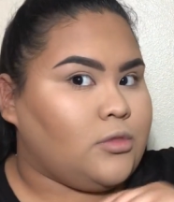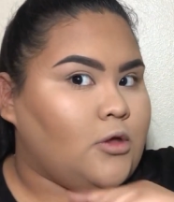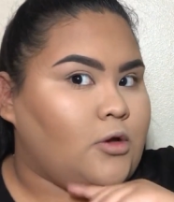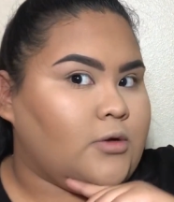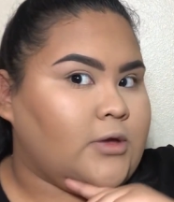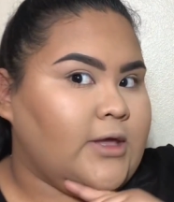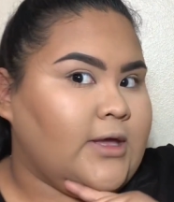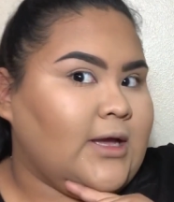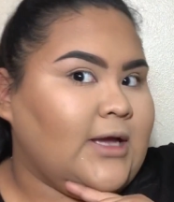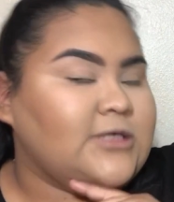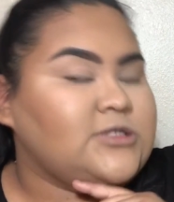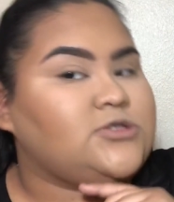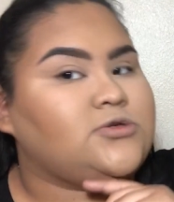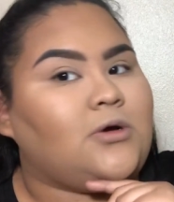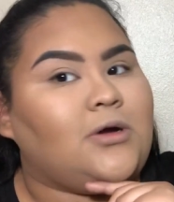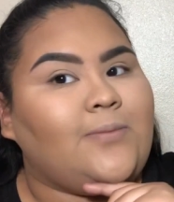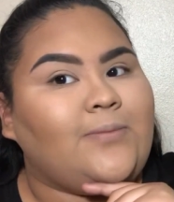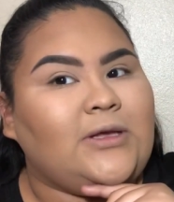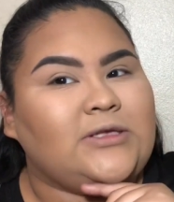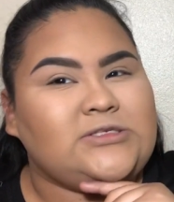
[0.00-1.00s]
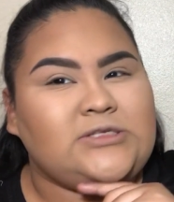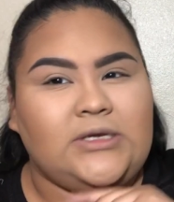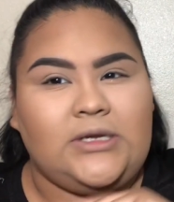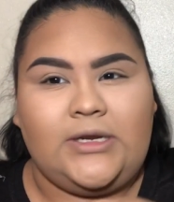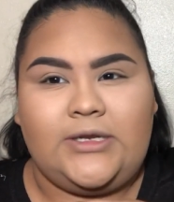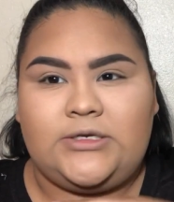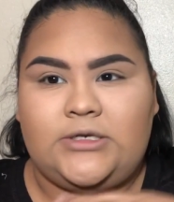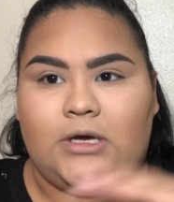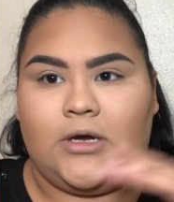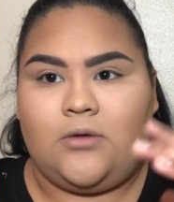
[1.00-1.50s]
Okay guys, so I'm
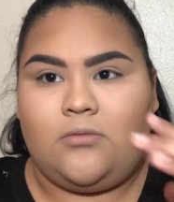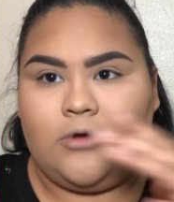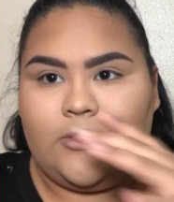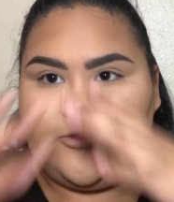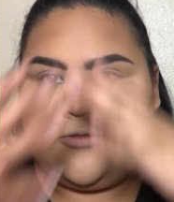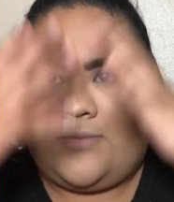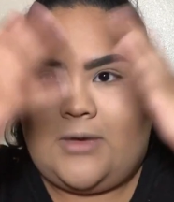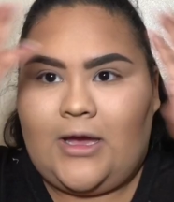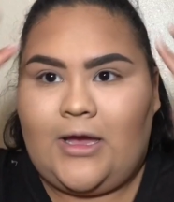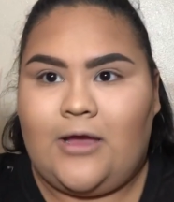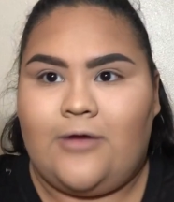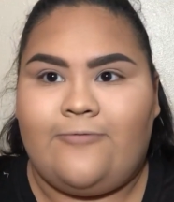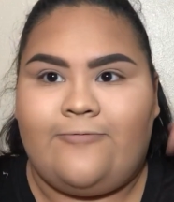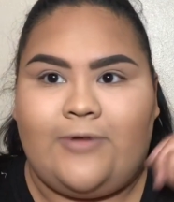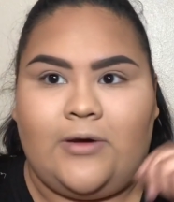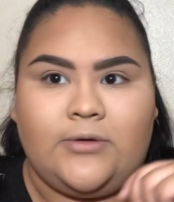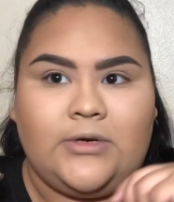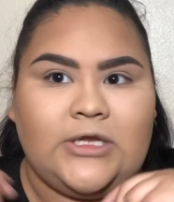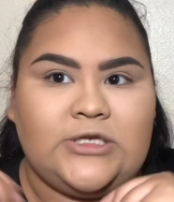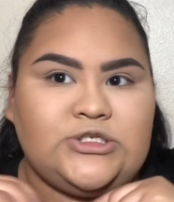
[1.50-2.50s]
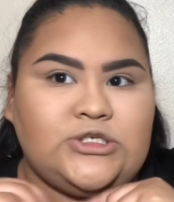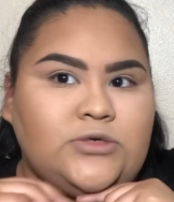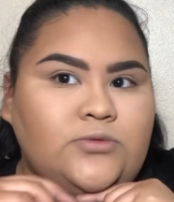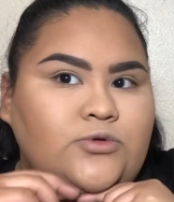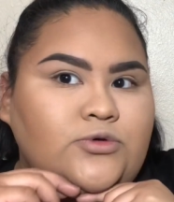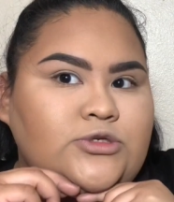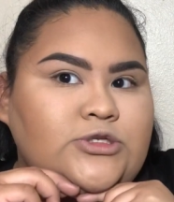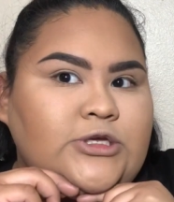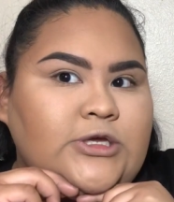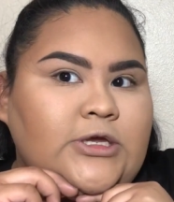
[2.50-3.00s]
basically done with my
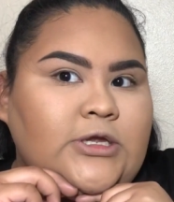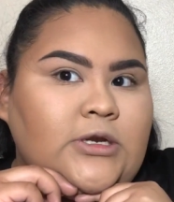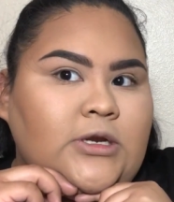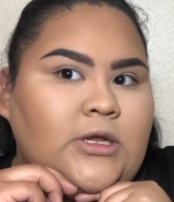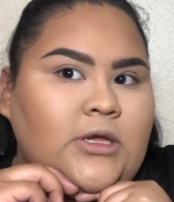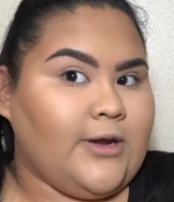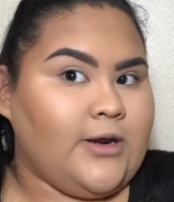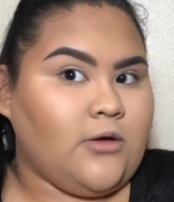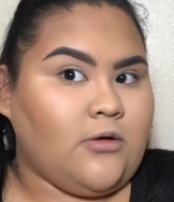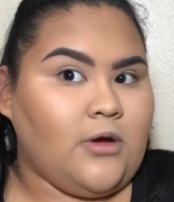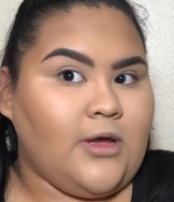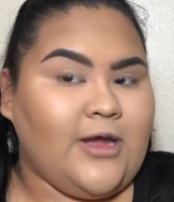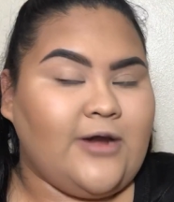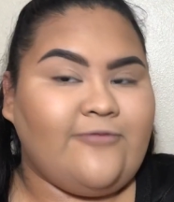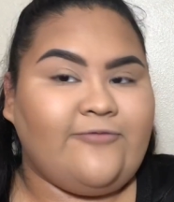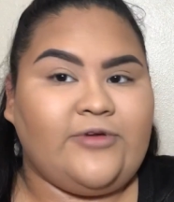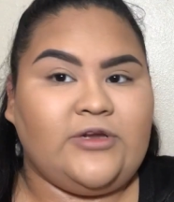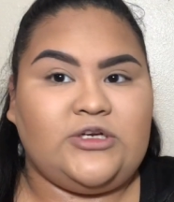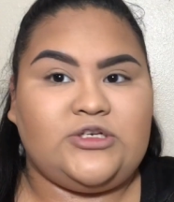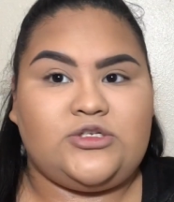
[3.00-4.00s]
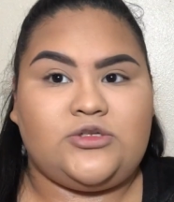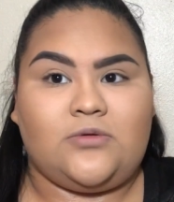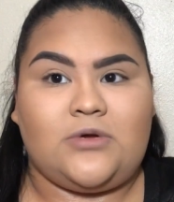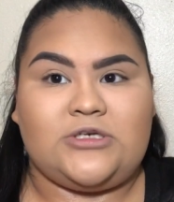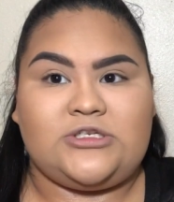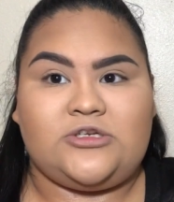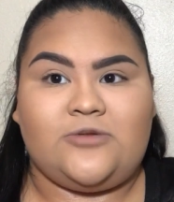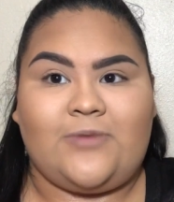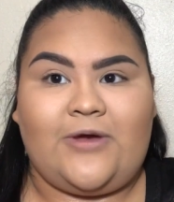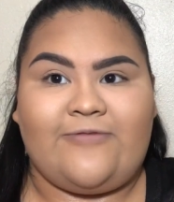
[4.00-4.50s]
foundation routine. I'm gonna go ahead and finish the
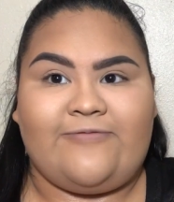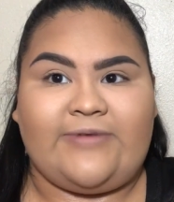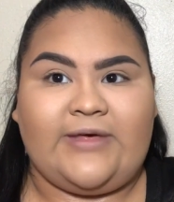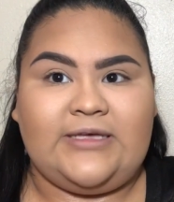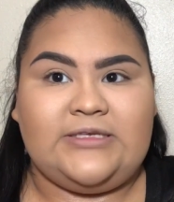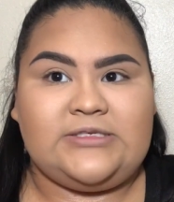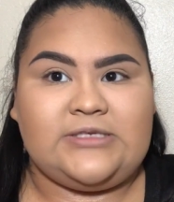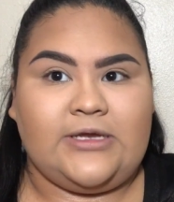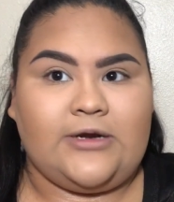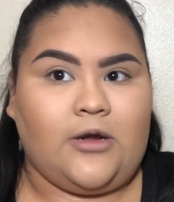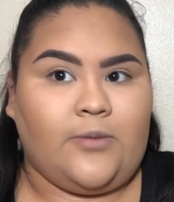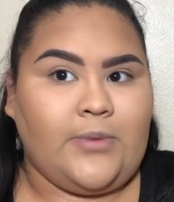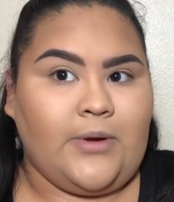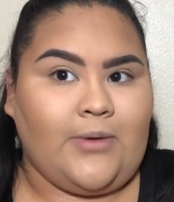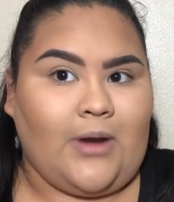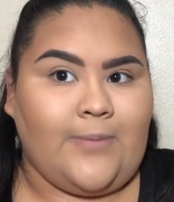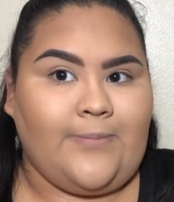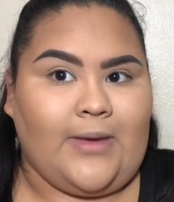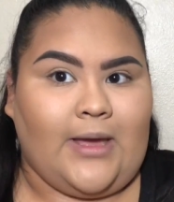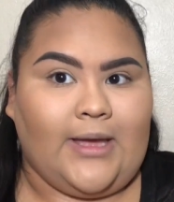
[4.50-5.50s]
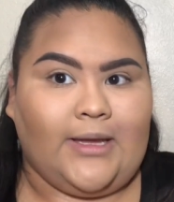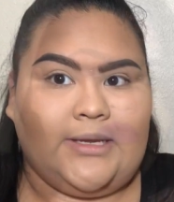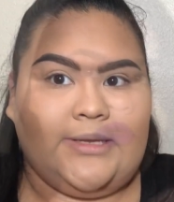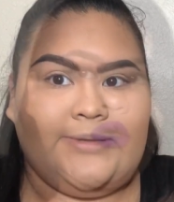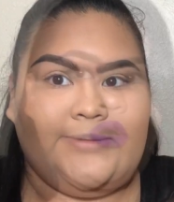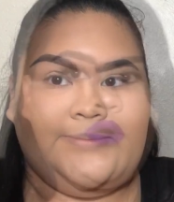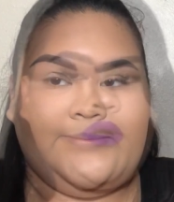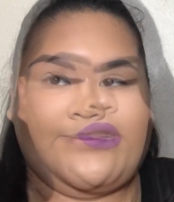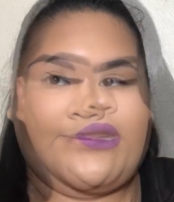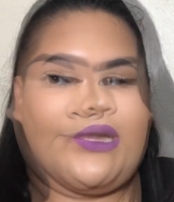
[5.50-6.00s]
rest of my face and I'll be right
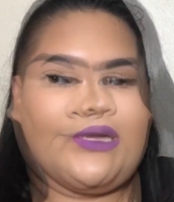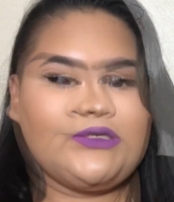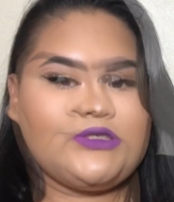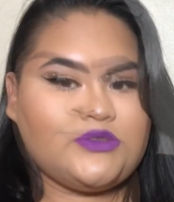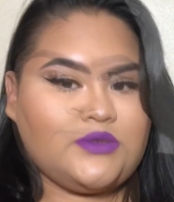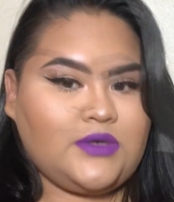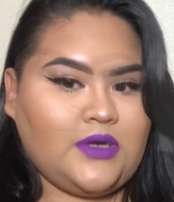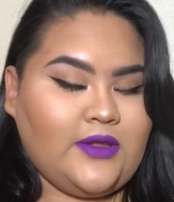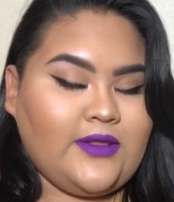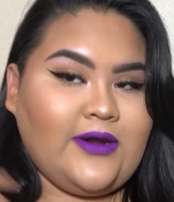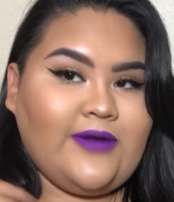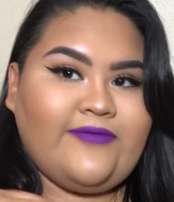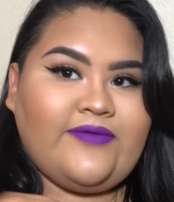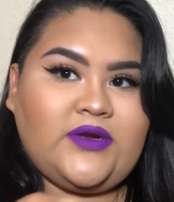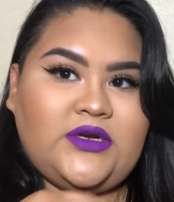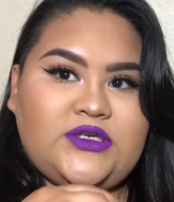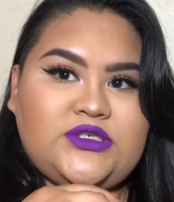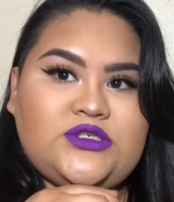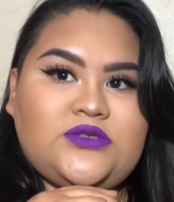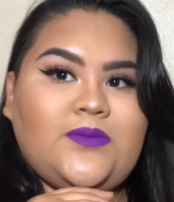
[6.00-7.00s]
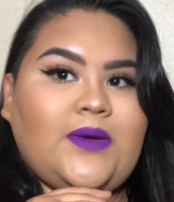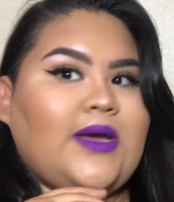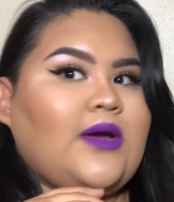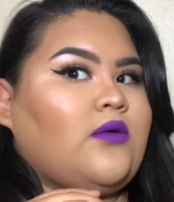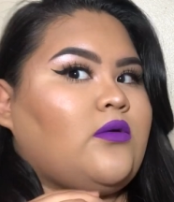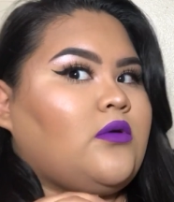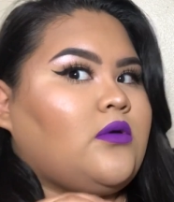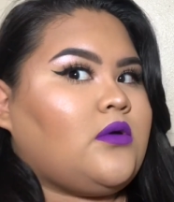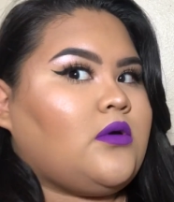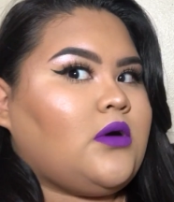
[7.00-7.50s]
back. Okay guys, so now that I finished my
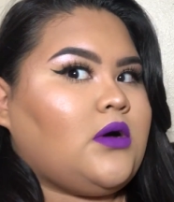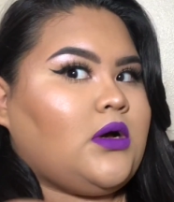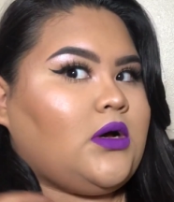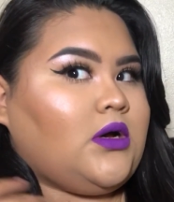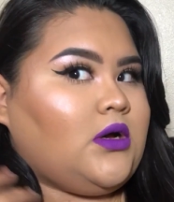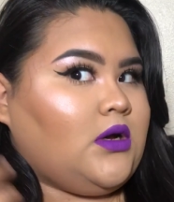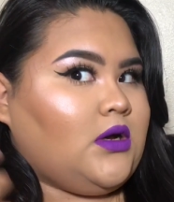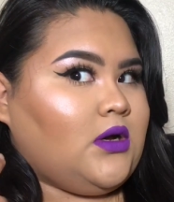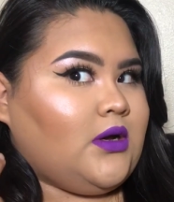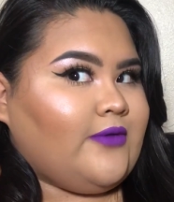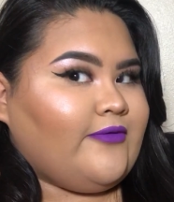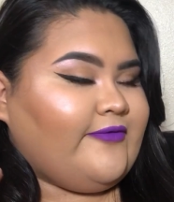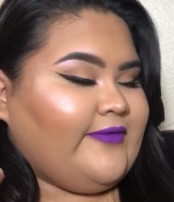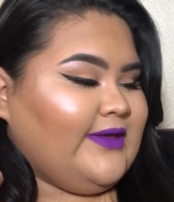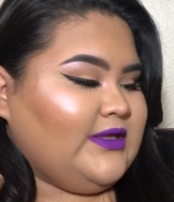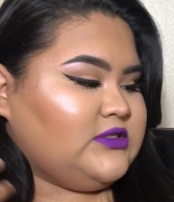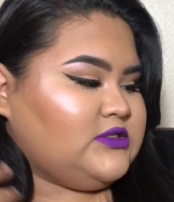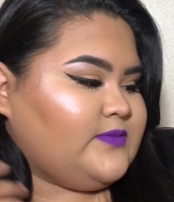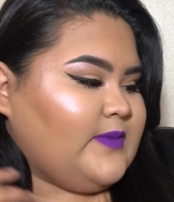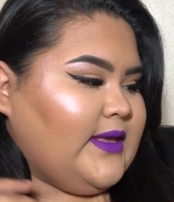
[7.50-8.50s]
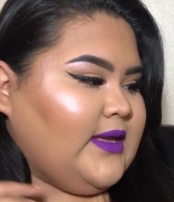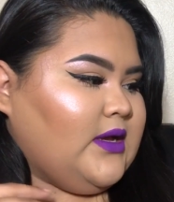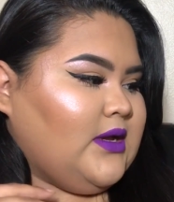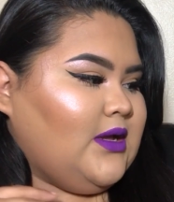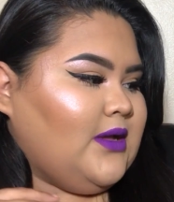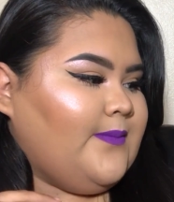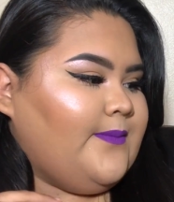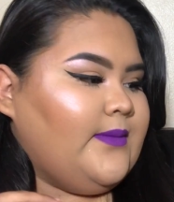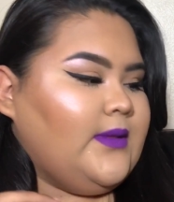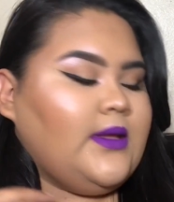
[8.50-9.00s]
whole face
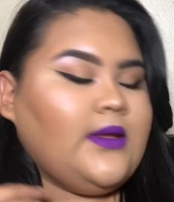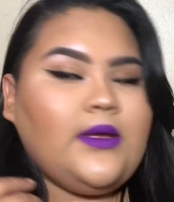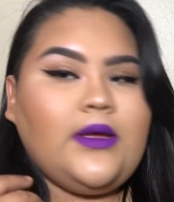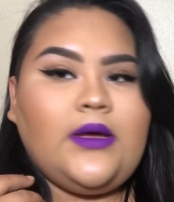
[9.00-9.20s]
makeup,